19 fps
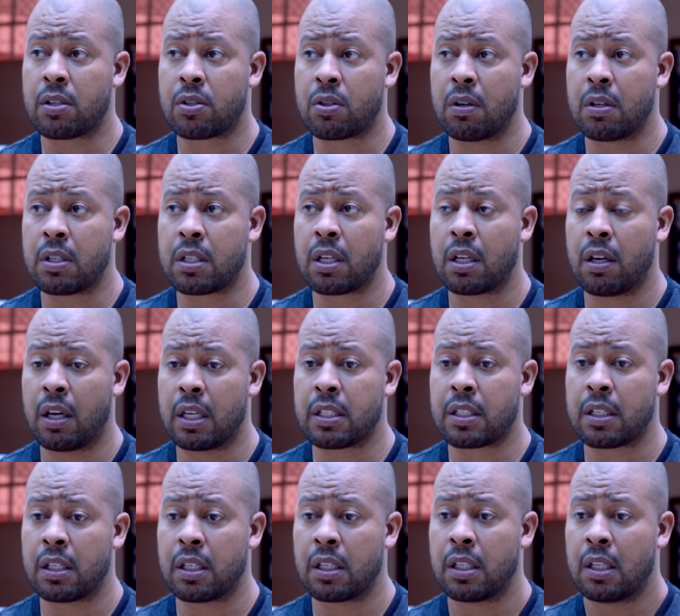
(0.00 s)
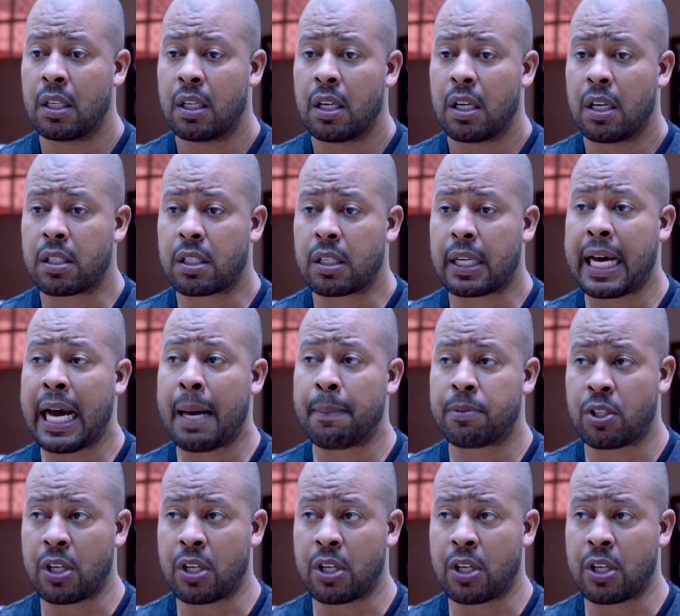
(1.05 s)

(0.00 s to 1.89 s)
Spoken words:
So it's a cop